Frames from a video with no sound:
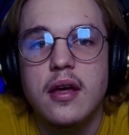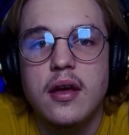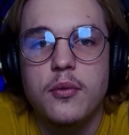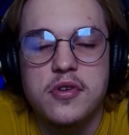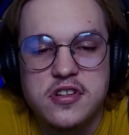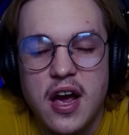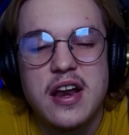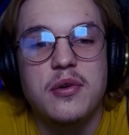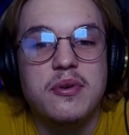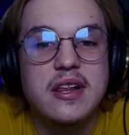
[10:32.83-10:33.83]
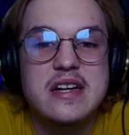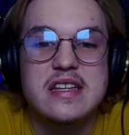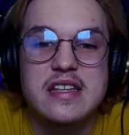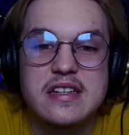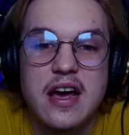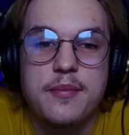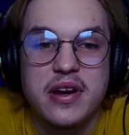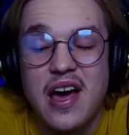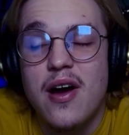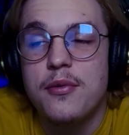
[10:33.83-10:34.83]
which I didn't realize at the time, but
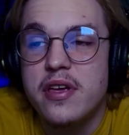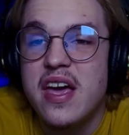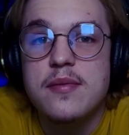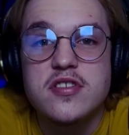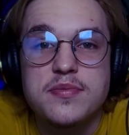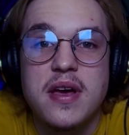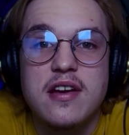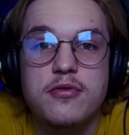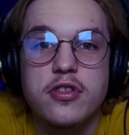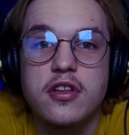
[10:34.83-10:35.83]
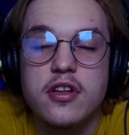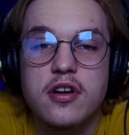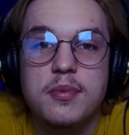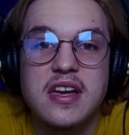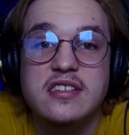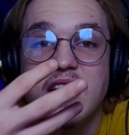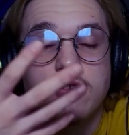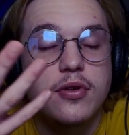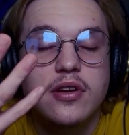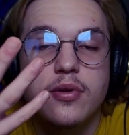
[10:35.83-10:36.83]
now I really am just paying for the look because I have
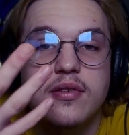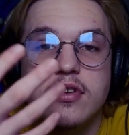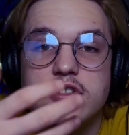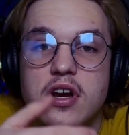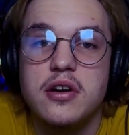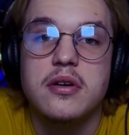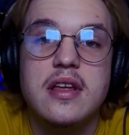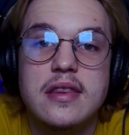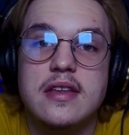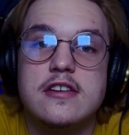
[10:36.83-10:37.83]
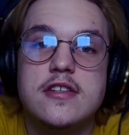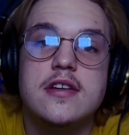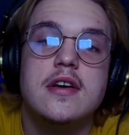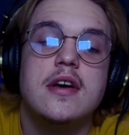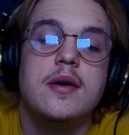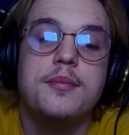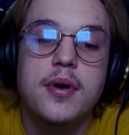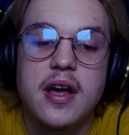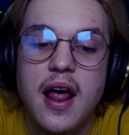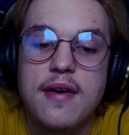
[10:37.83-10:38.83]
20/20 vision. I don't need these,
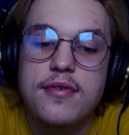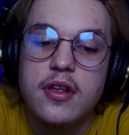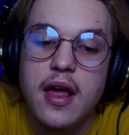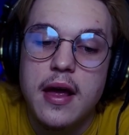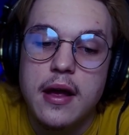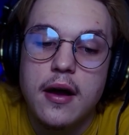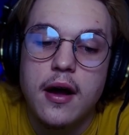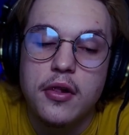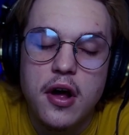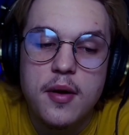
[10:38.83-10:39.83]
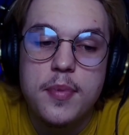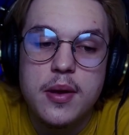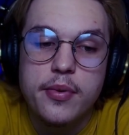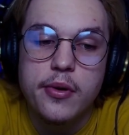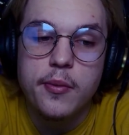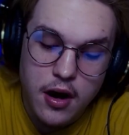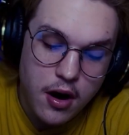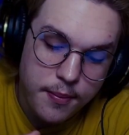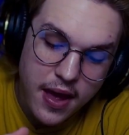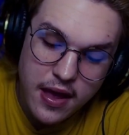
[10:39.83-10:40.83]
but I feel like a lot of people
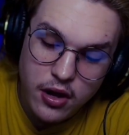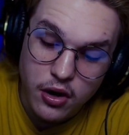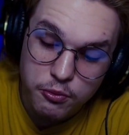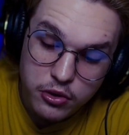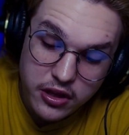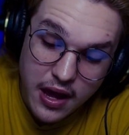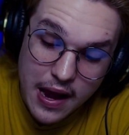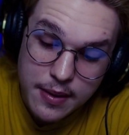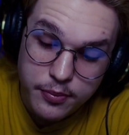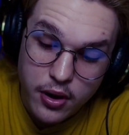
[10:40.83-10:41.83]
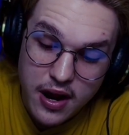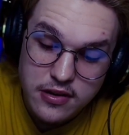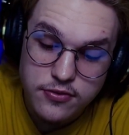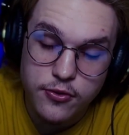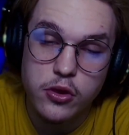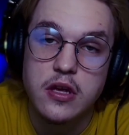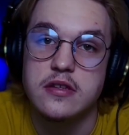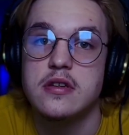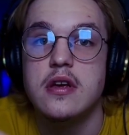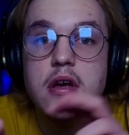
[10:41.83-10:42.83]
are paying a really high price for
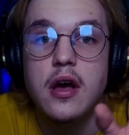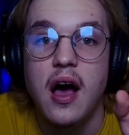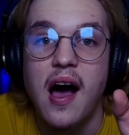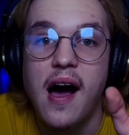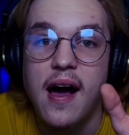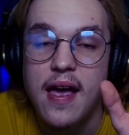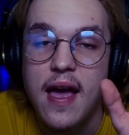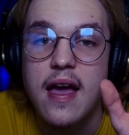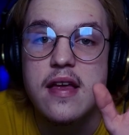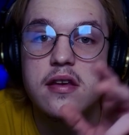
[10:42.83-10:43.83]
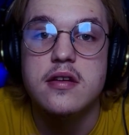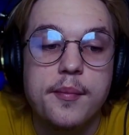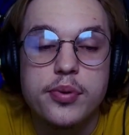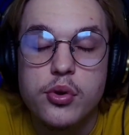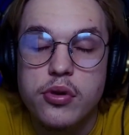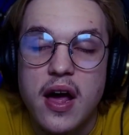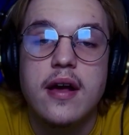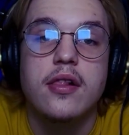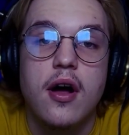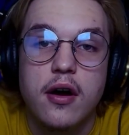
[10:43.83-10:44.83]
these high-end blue
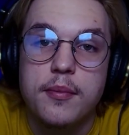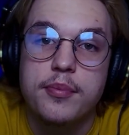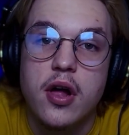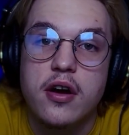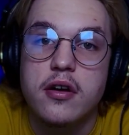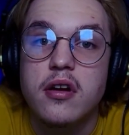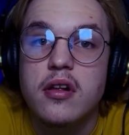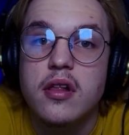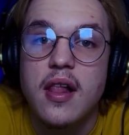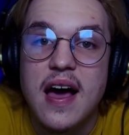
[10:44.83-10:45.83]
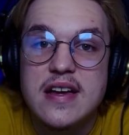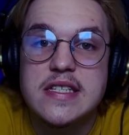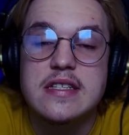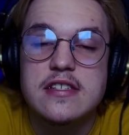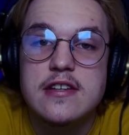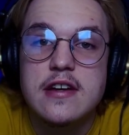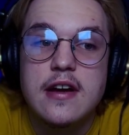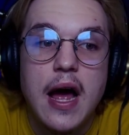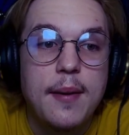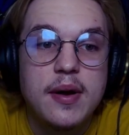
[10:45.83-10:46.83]
light blocker glasses.
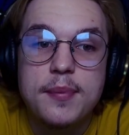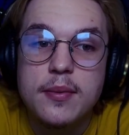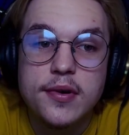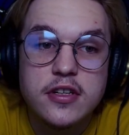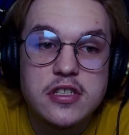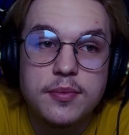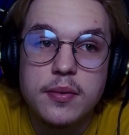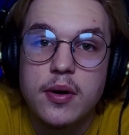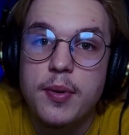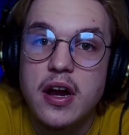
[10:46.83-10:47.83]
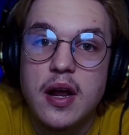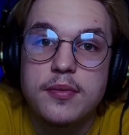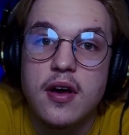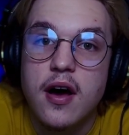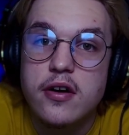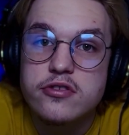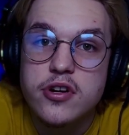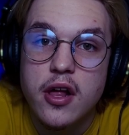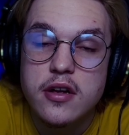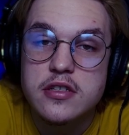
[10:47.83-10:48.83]
I mean, some people are paying up to
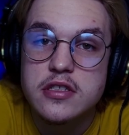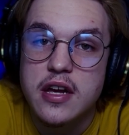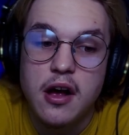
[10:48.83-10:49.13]
$100. Like,